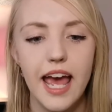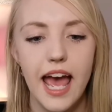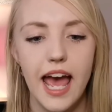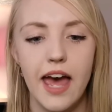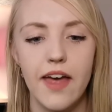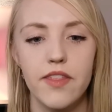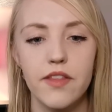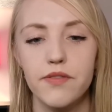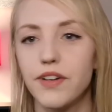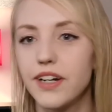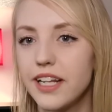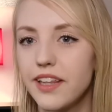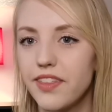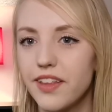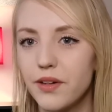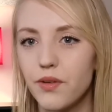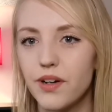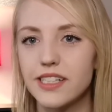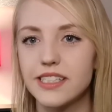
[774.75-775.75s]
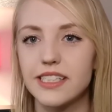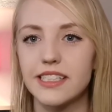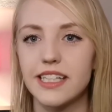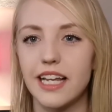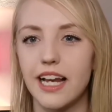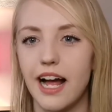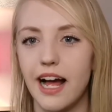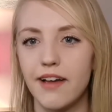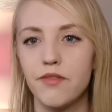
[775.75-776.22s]
And the funny thing is
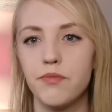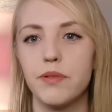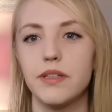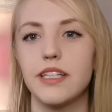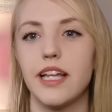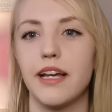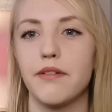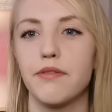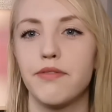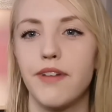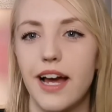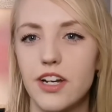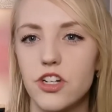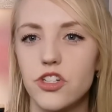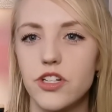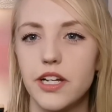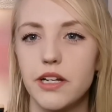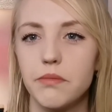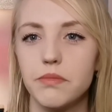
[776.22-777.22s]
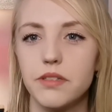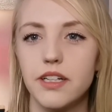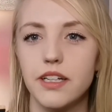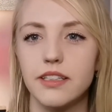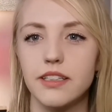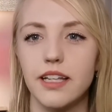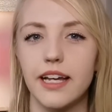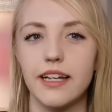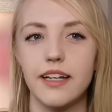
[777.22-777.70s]
that I've been like fat shamed,
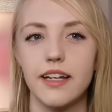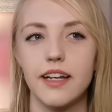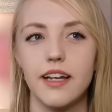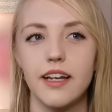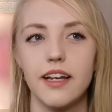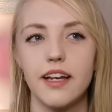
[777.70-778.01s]
and like